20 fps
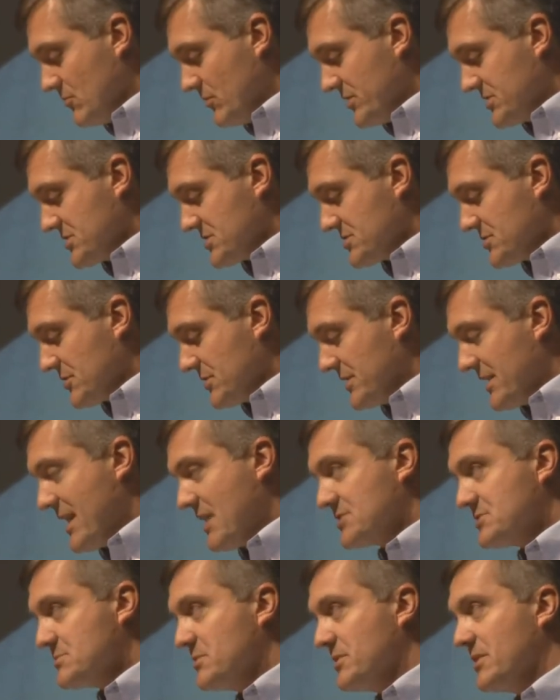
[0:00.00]
We just heard an
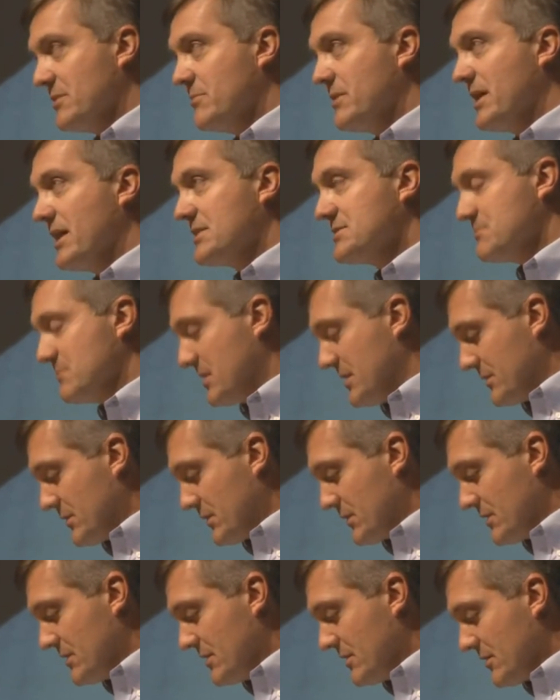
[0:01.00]
announcement in the past
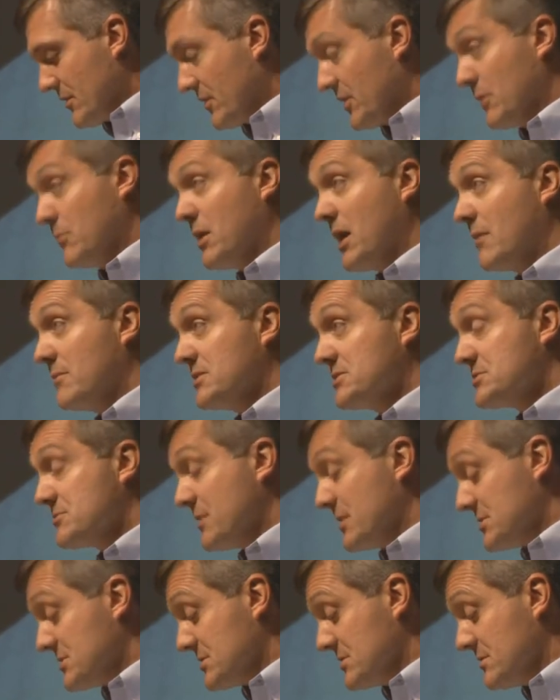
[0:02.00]
month, the Obama
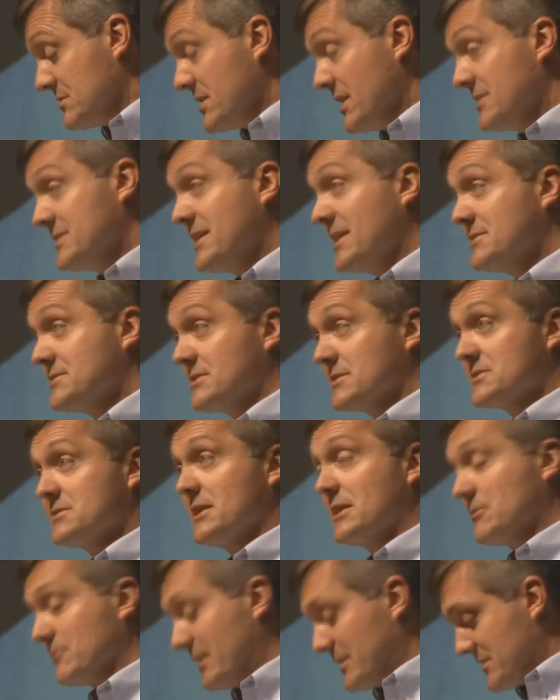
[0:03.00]
administration intends to
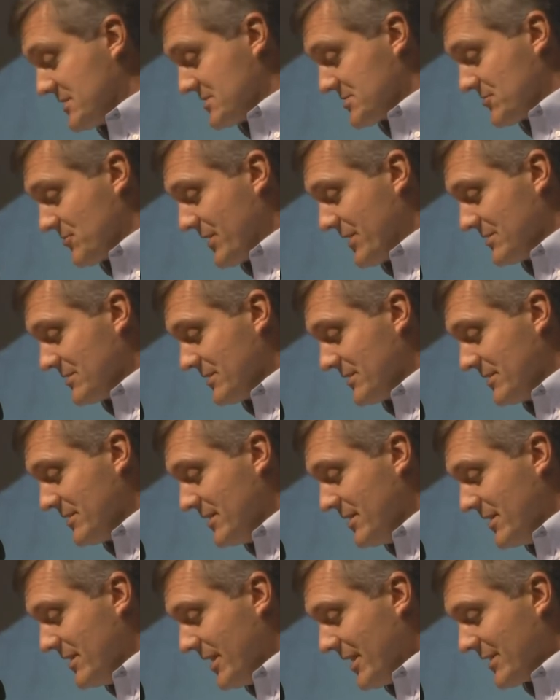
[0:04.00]
accelerate this greatly.
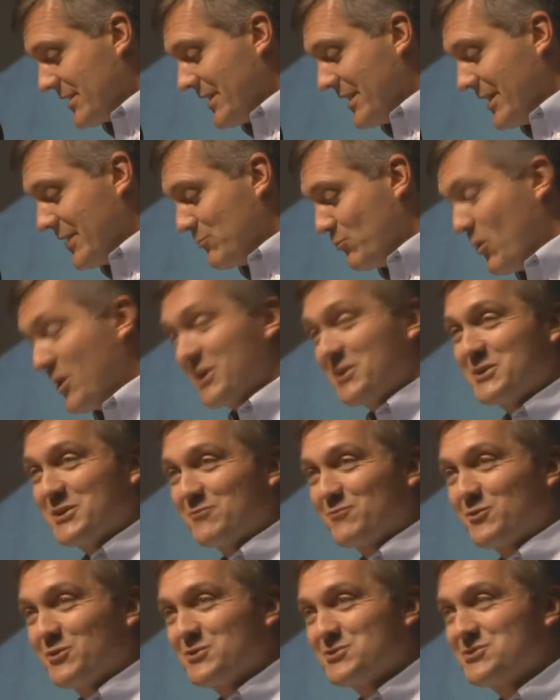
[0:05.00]
Again, what a
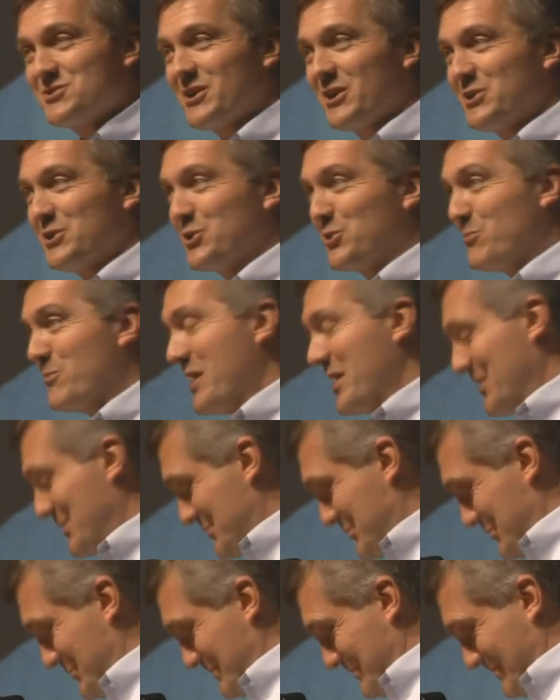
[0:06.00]
difference a year
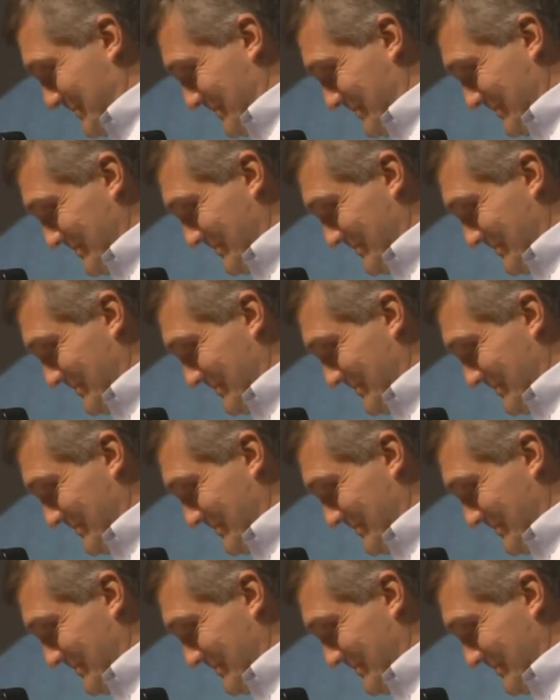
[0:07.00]
makes.